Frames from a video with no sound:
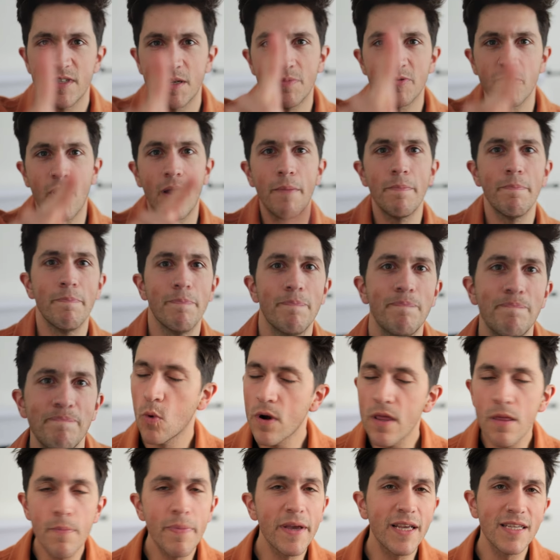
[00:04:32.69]
Subscribe.
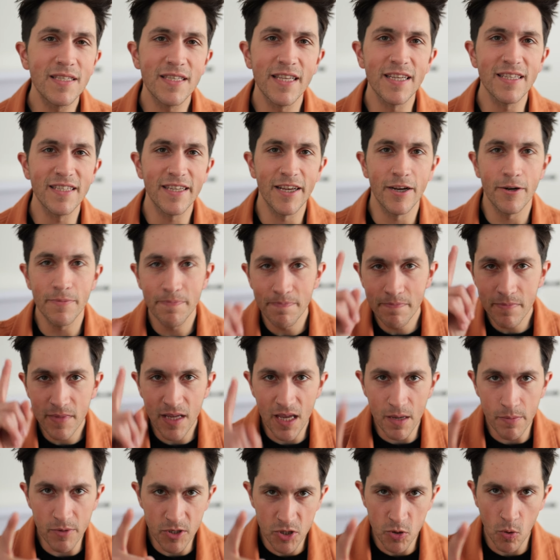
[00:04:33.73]
One of the biggest things here,
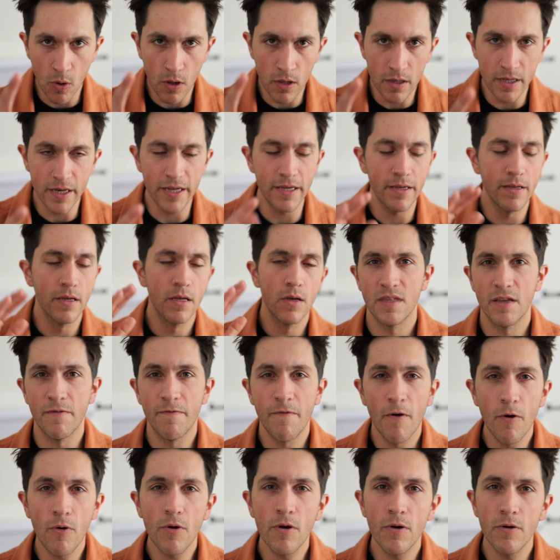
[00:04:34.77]
image quality. The
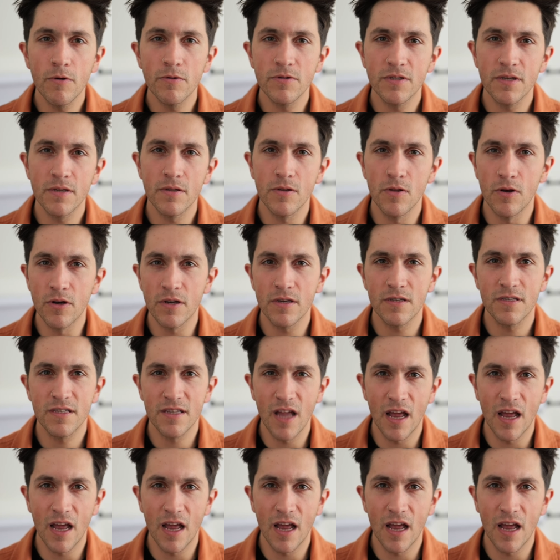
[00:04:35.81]
photos look